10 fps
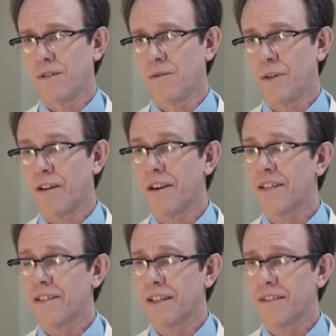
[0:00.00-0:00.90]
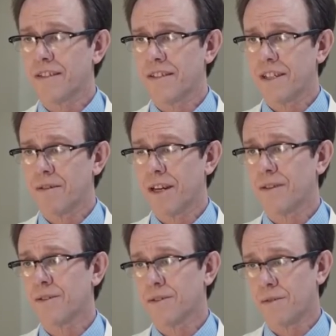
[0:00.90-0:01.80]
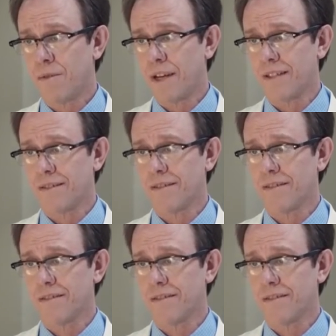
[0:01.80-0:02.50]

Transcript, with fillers: and is found to be in perfectly good condition,